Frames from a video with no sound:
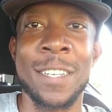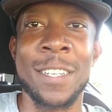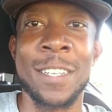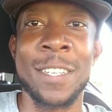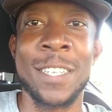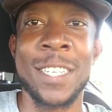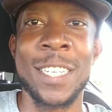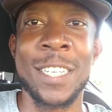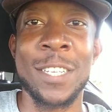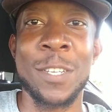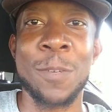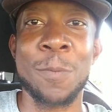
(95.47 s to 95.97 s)

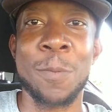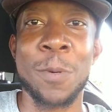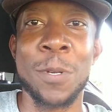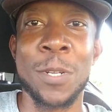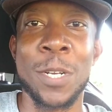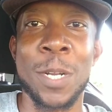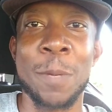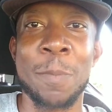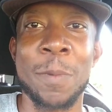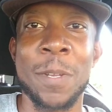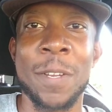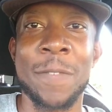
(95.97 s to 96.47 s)
see you pulling
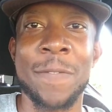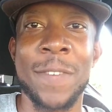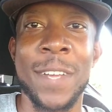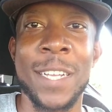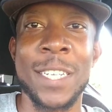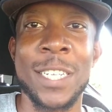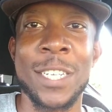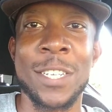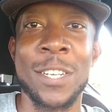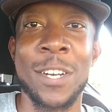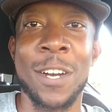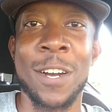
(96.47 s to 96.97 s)
up in your
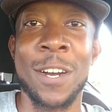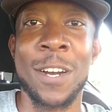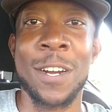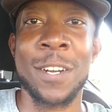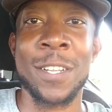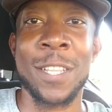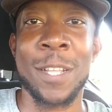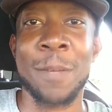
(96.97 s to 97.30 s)
fancy car and